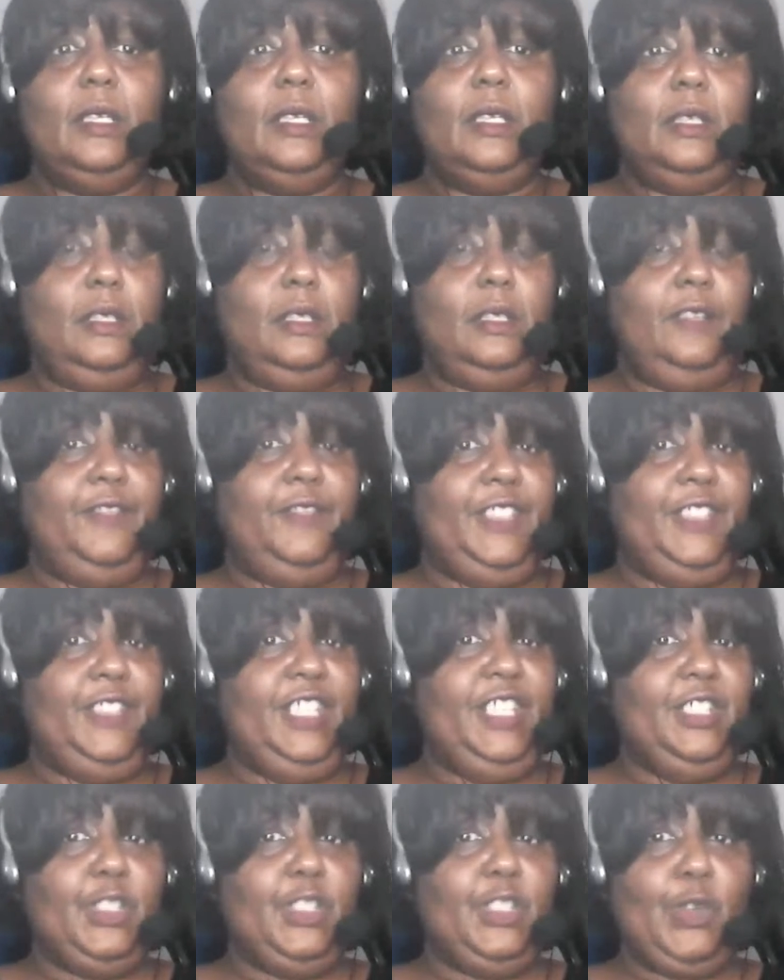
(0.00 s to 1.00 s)
If you need to
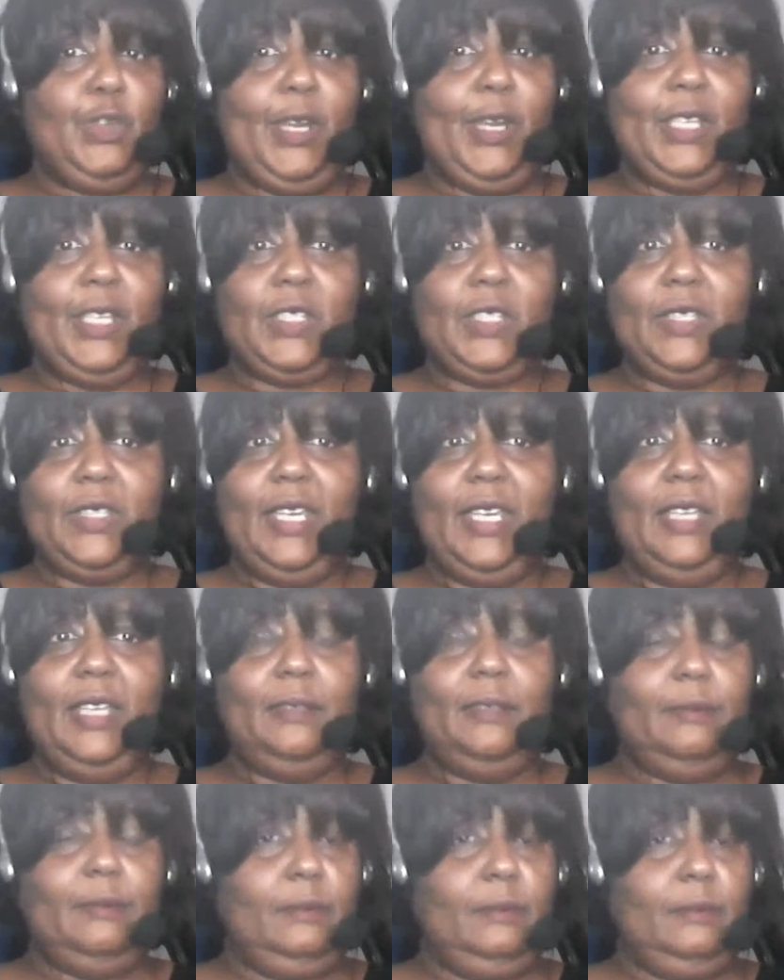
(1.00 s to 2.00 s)
translate
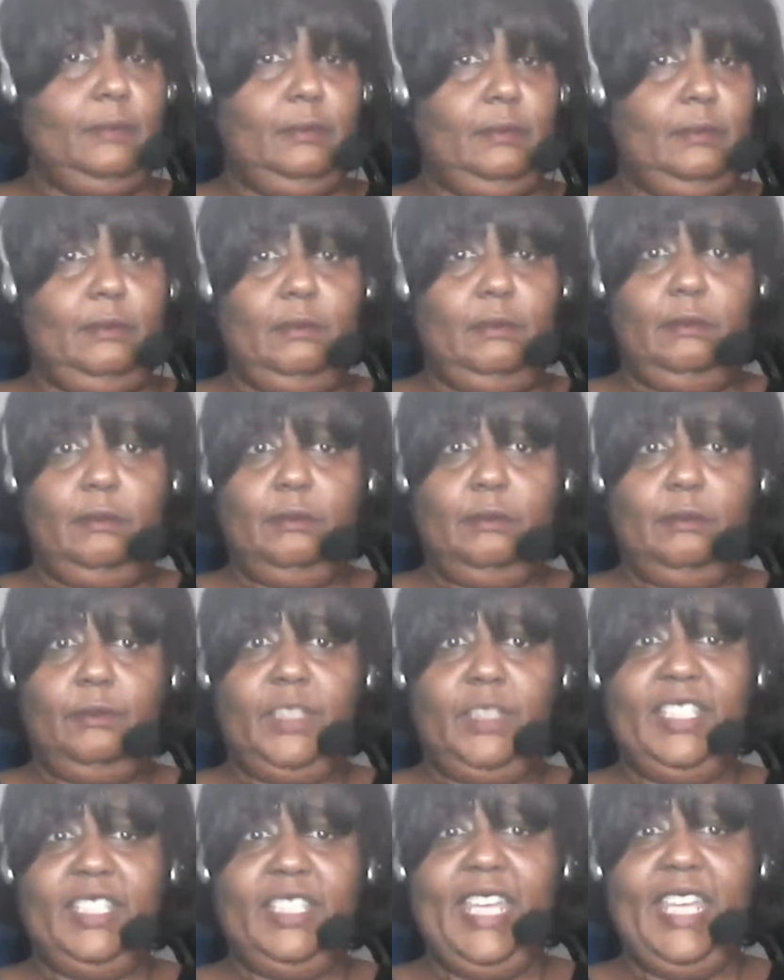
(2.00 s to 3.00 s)
the
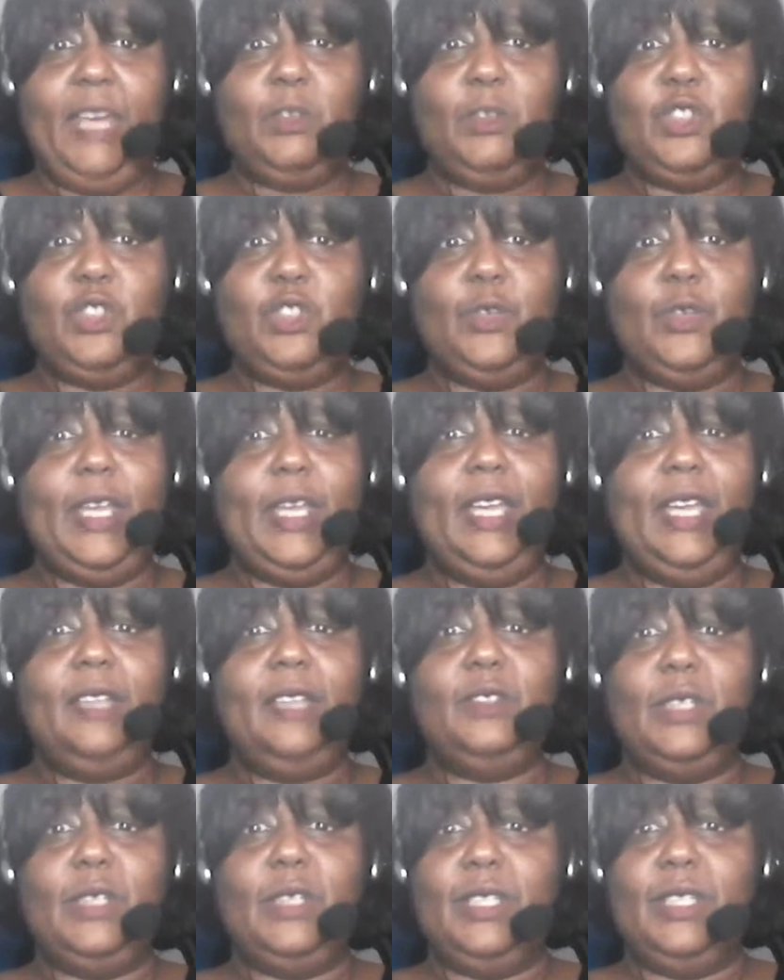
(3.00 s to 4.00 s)
language, you can
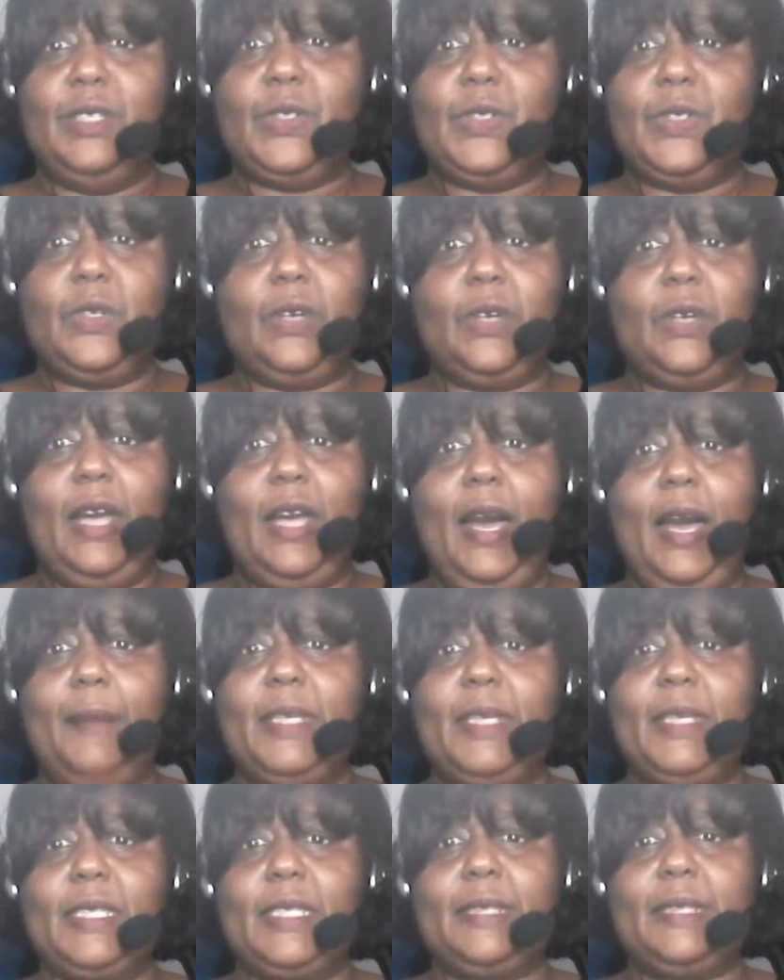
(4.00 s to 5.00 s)
insert comments,